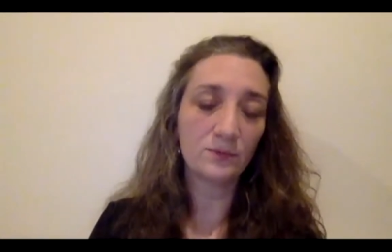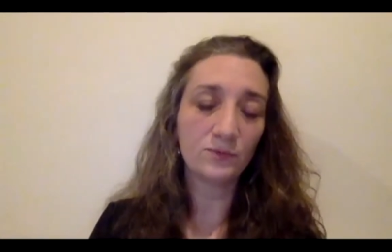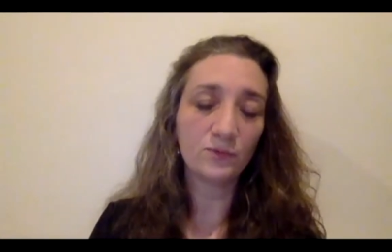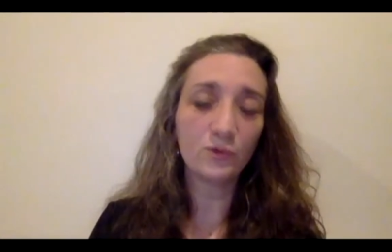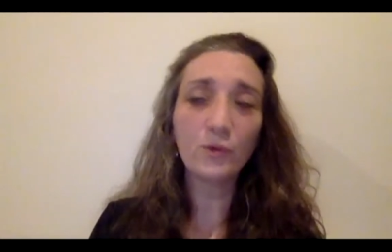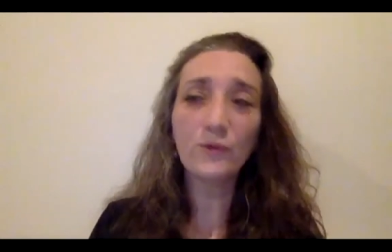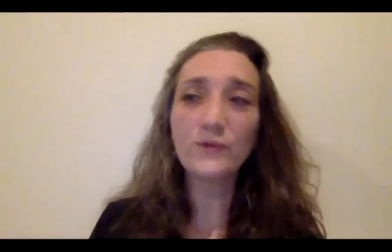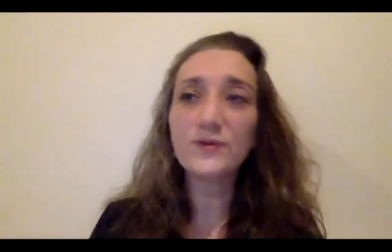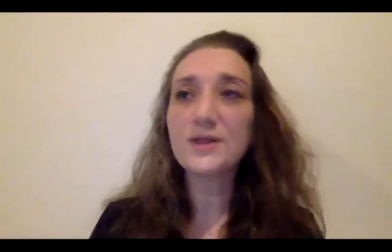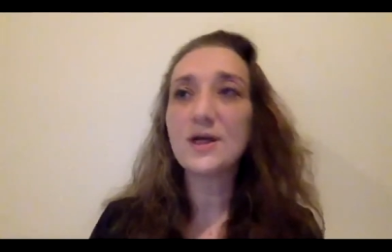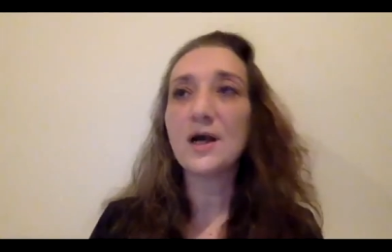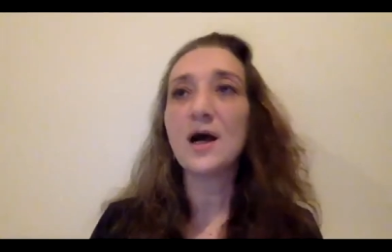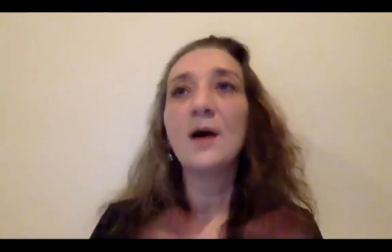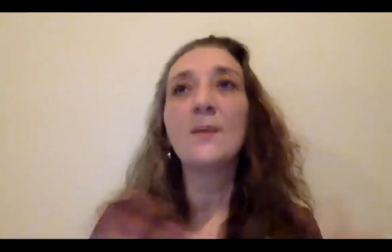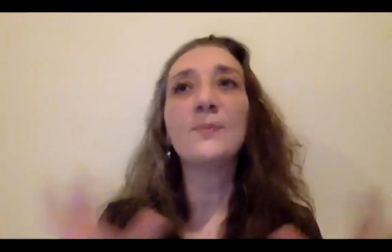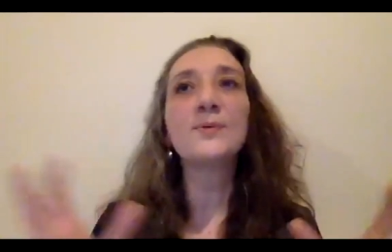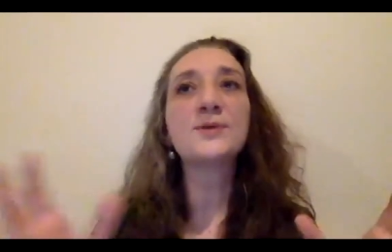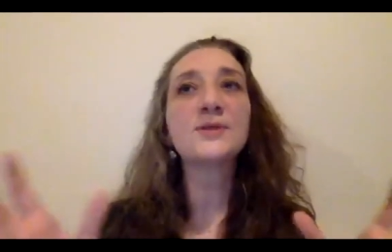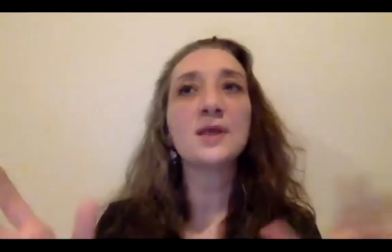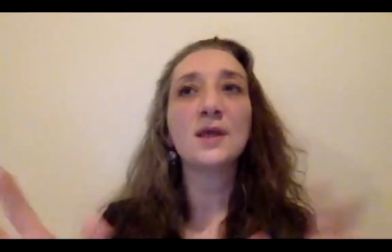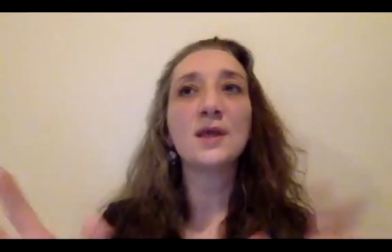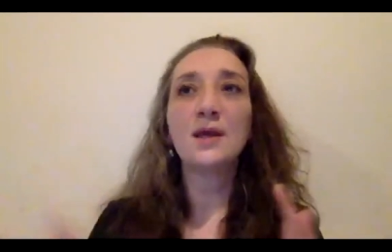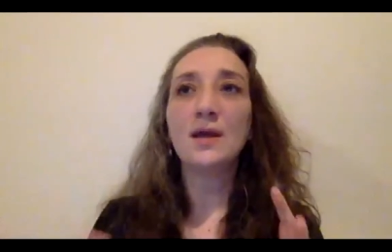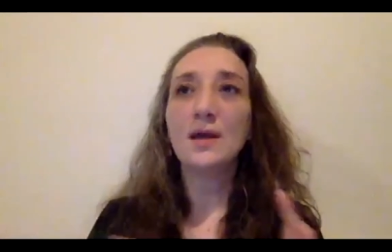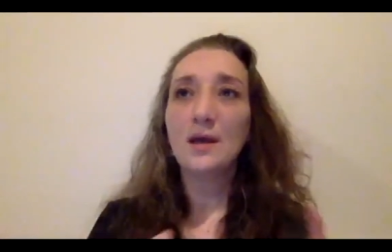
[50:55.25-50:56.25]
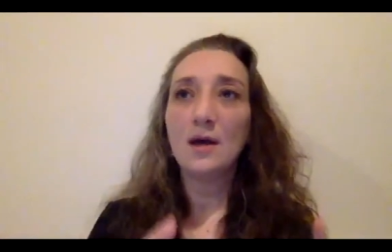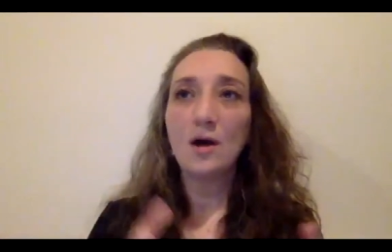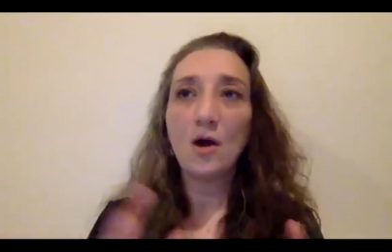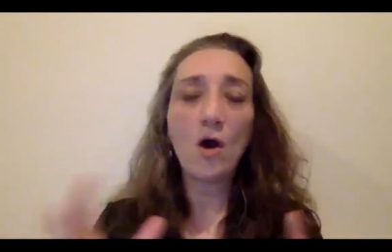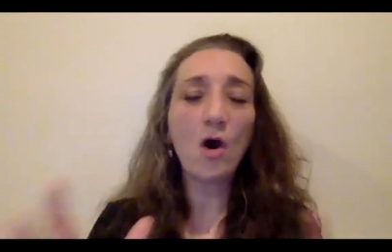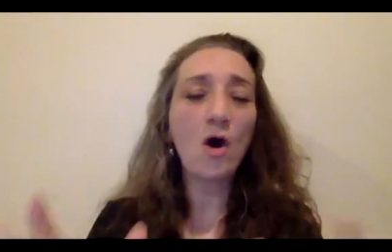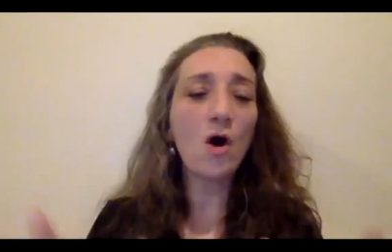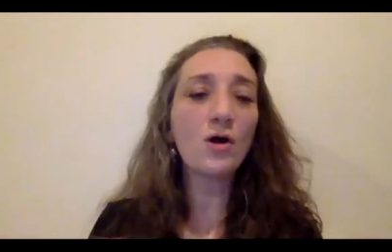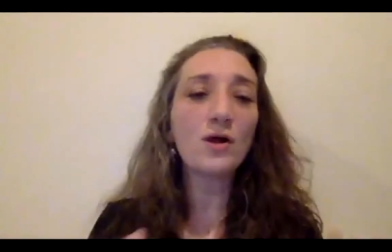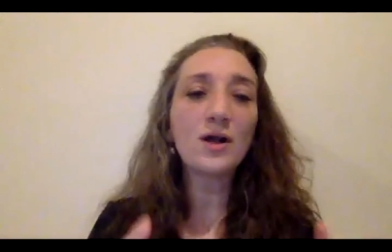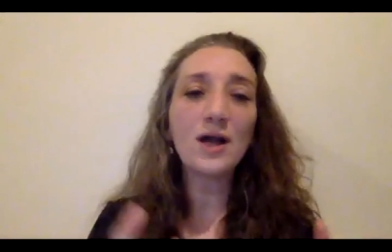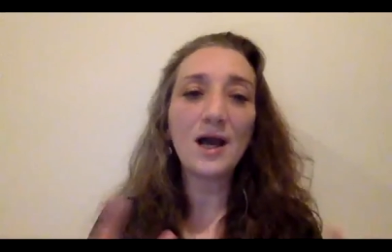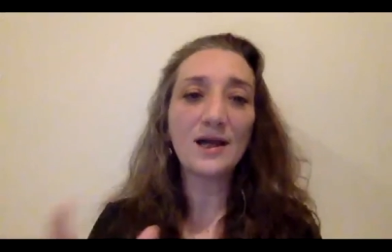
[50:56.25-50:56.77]
rooftops,
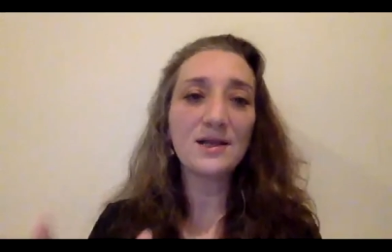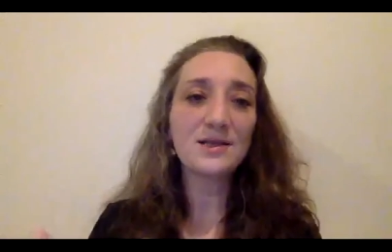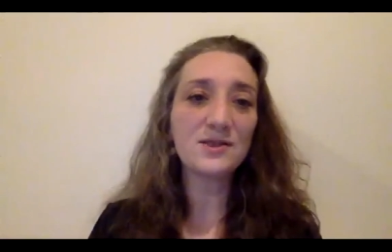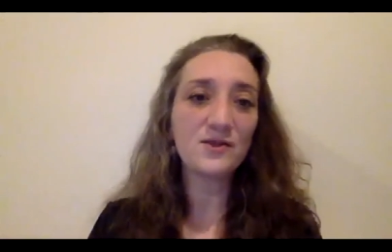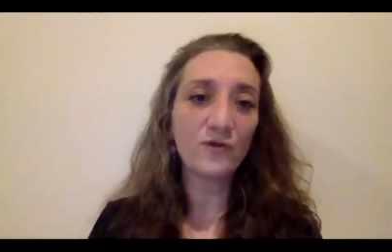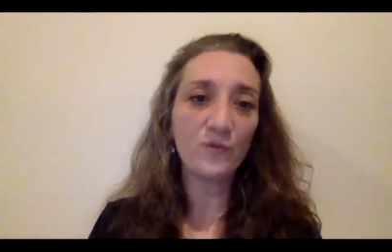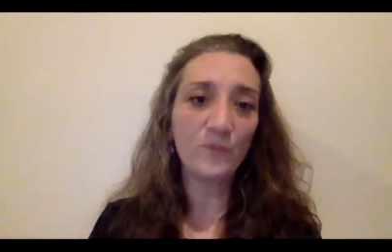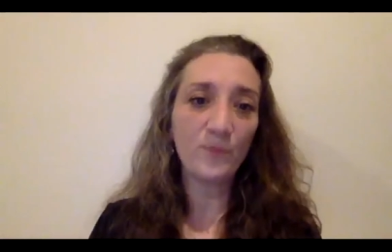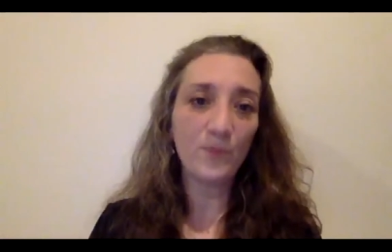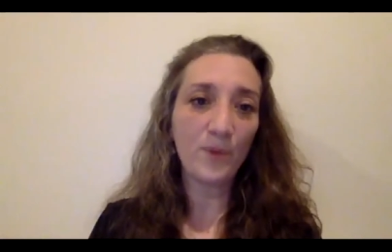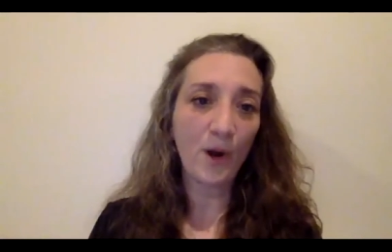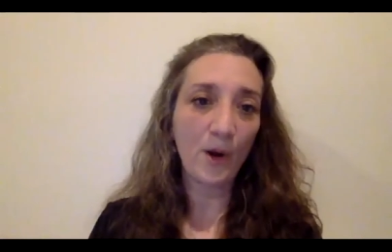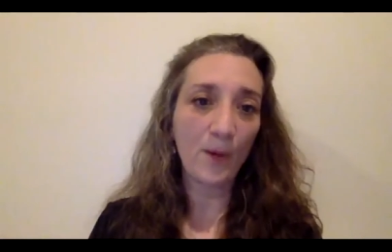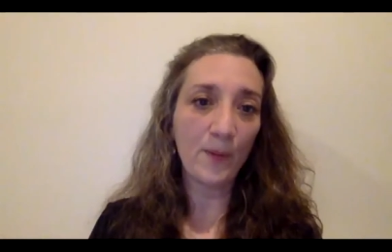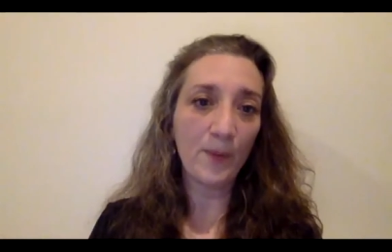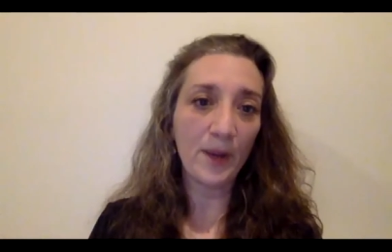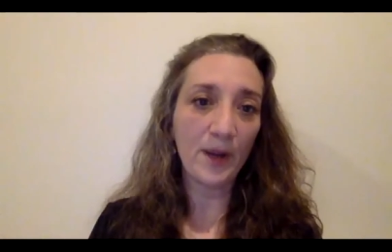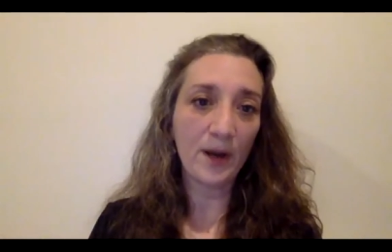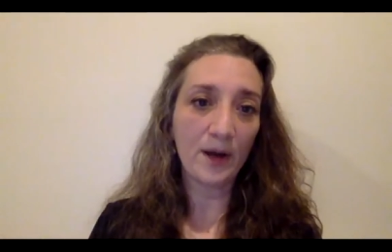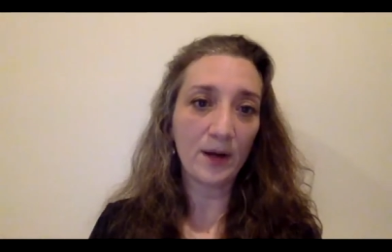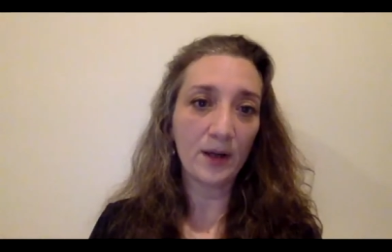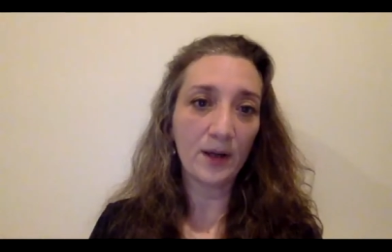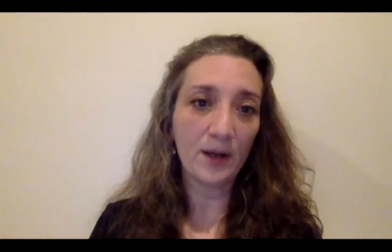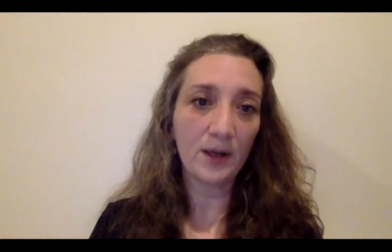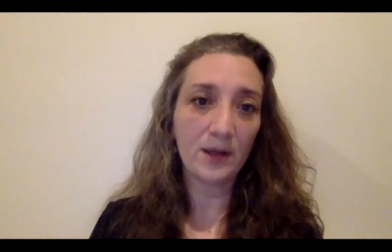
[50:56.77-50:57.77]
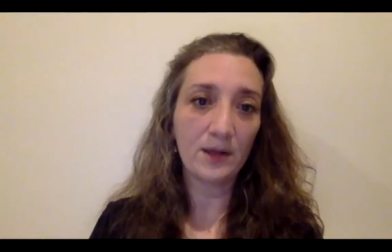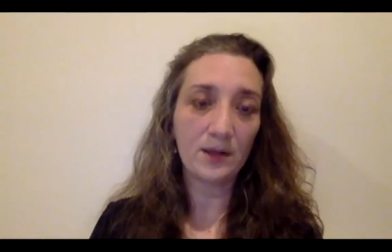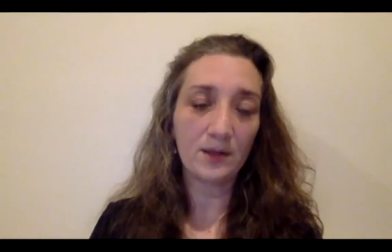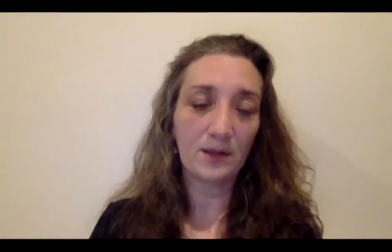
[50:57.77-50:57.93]
all kinds of barbaric